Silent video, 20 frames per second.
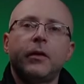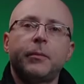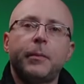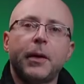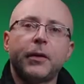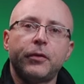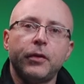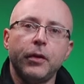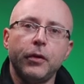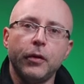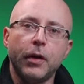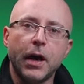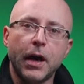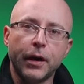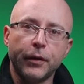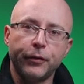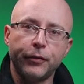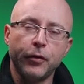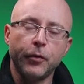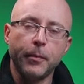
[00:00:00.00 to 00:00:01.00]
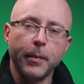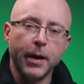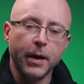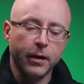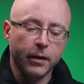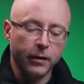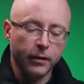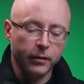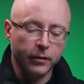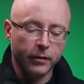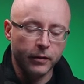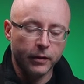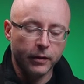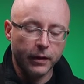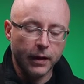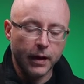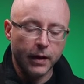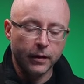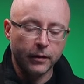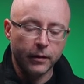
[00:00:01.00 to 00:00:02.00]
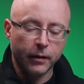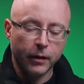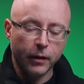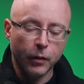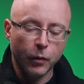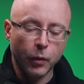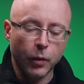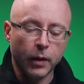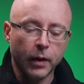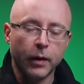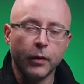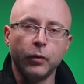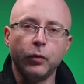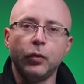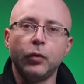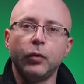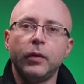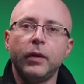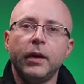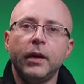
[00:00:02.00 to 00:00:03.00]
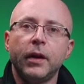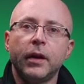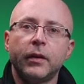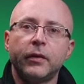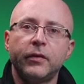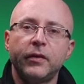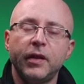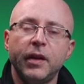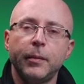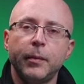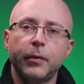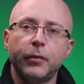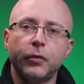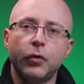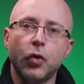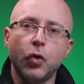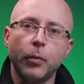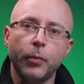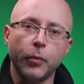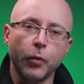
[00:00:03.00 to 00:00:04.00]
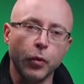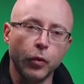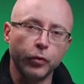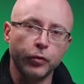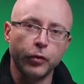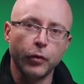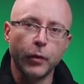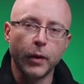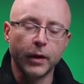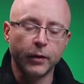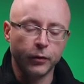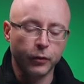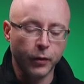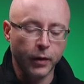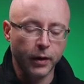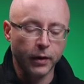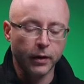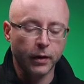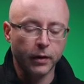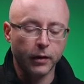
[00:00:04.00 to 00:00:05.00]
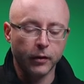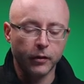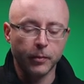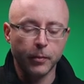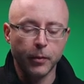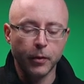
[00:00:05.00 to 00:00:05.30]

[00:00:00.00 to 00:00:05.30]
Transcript: especially you guys filmmakers, that you want to do the uh, CinemaScope ultra wide screen, this